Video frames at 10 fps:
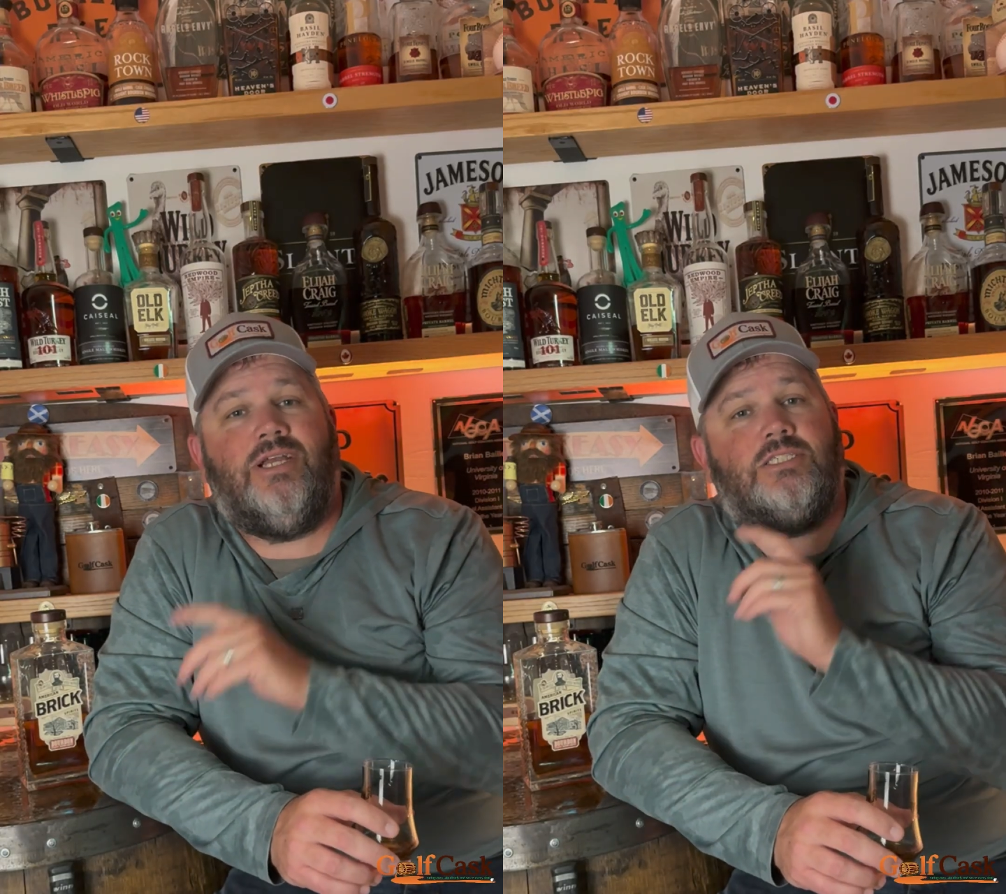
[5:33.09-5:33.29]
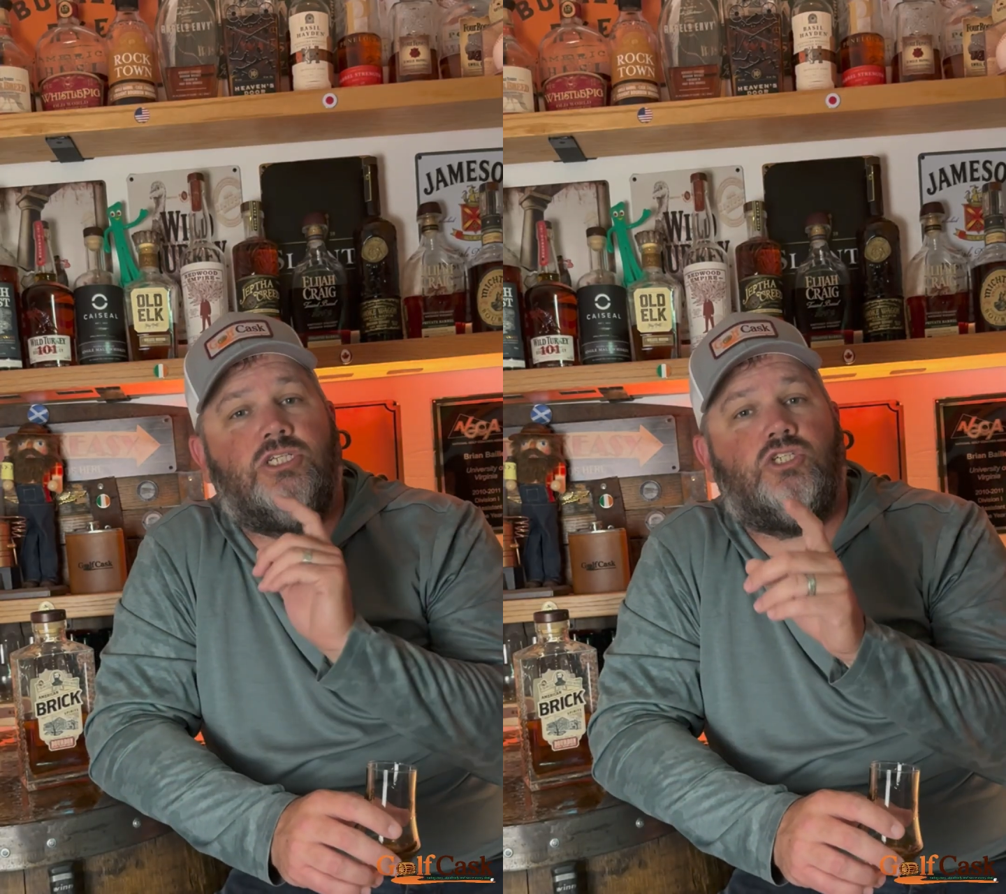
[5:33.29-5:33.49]

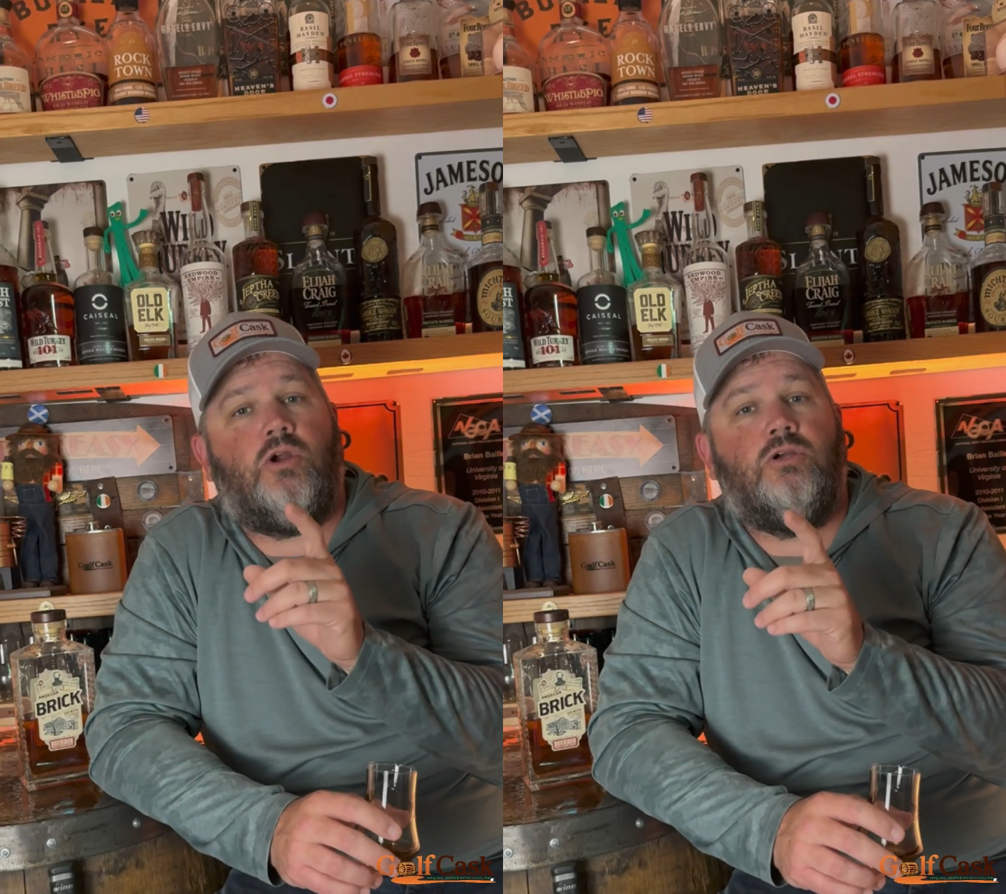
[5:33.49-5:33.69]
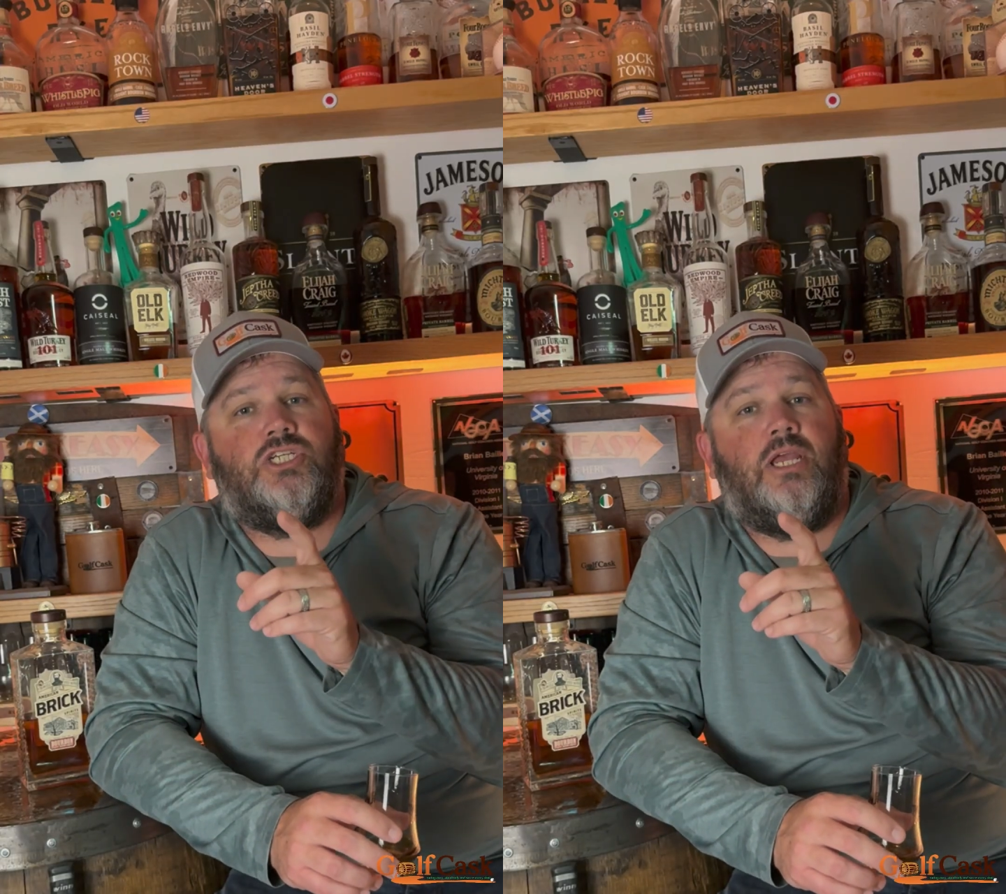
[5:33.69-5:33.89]
it's a
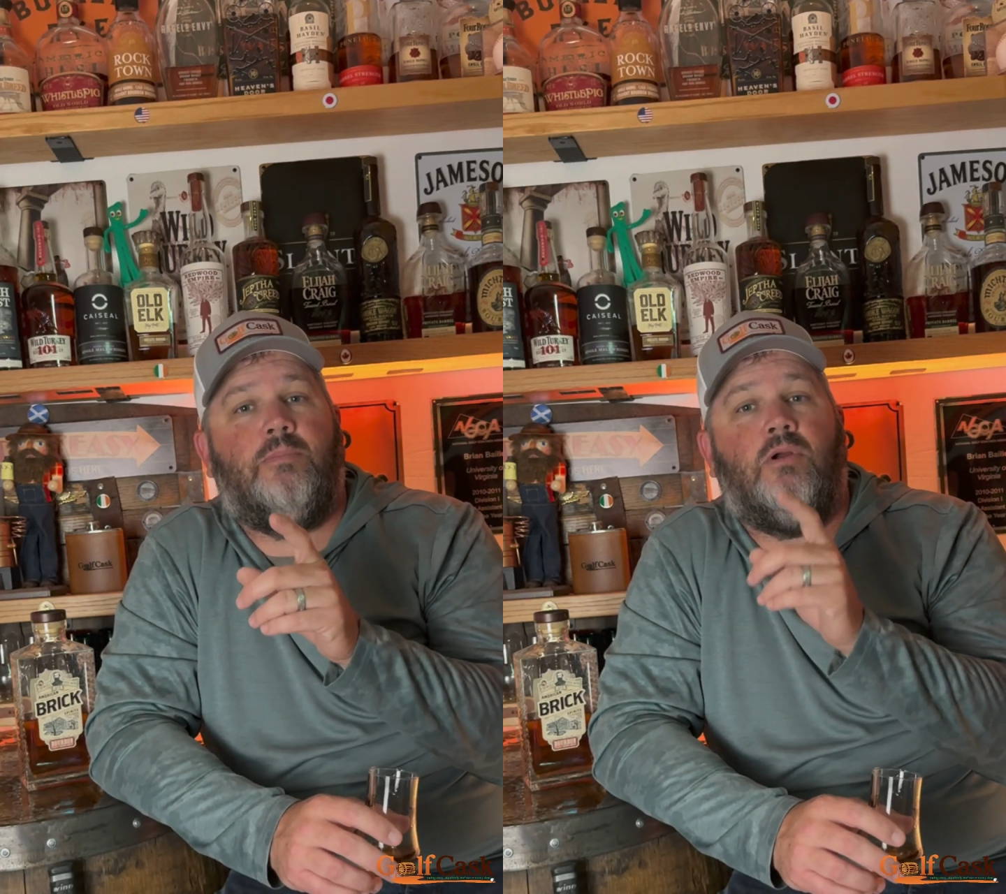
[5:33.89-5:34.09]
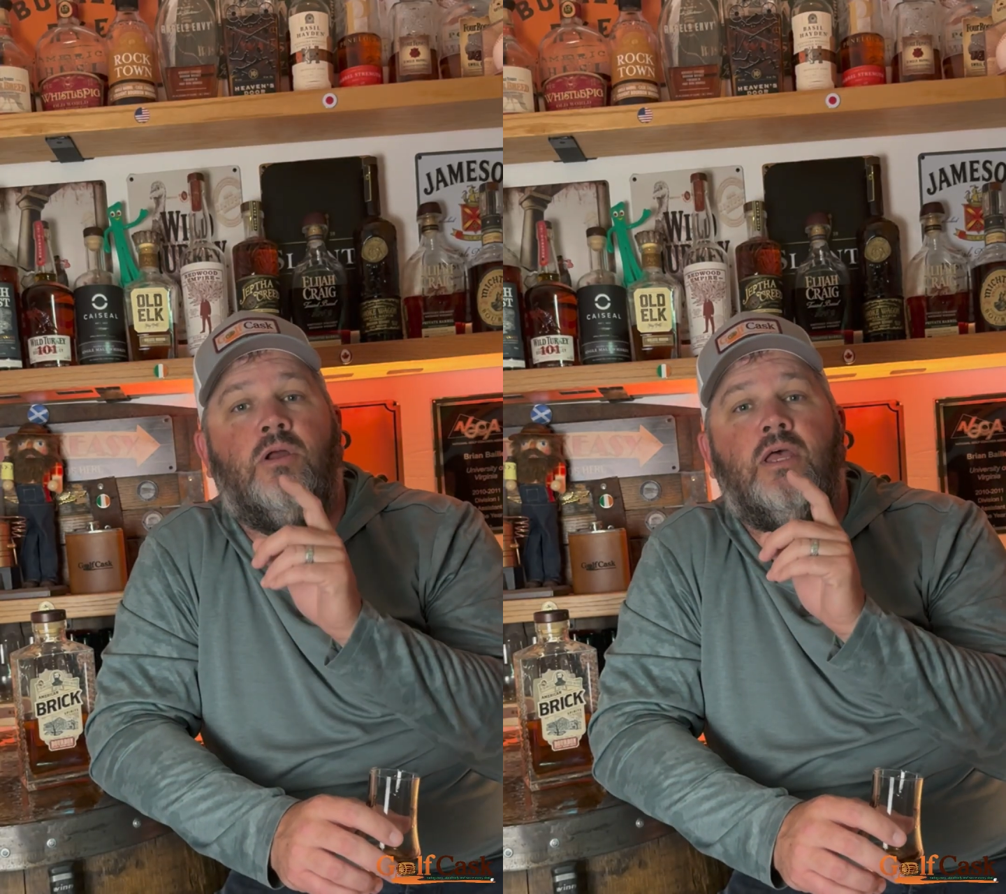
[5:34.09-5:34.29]
stroke
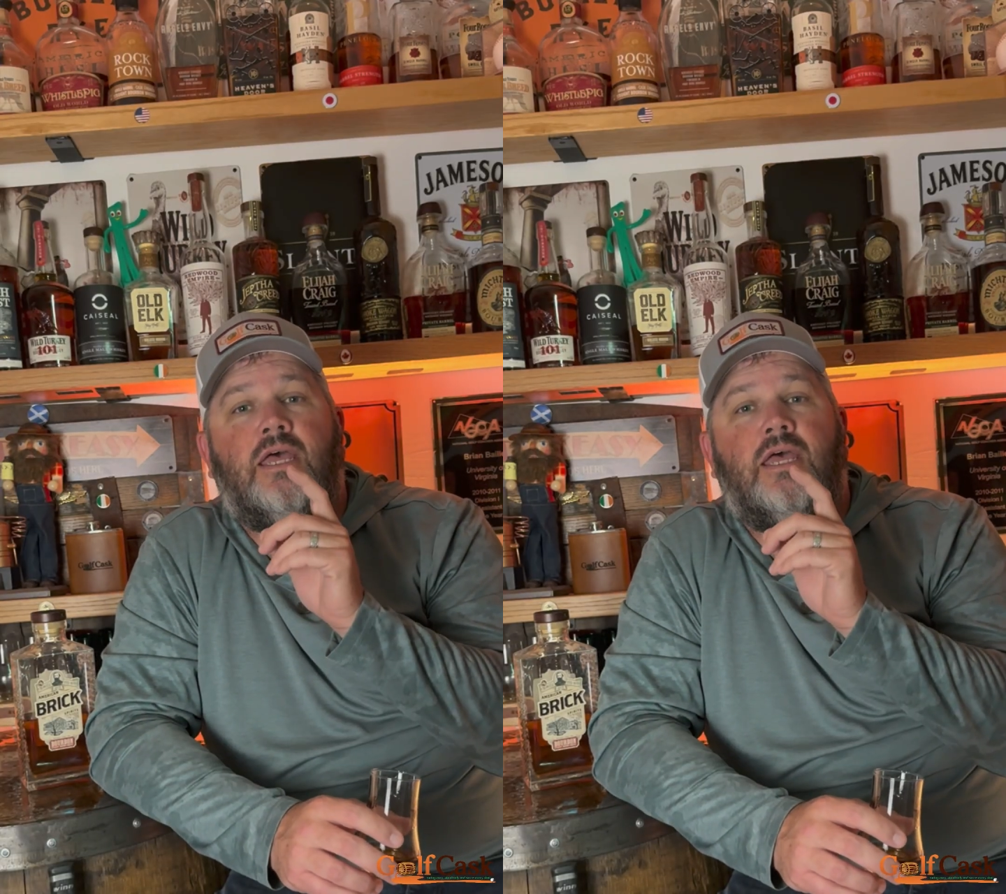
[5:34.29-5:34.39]
shaper,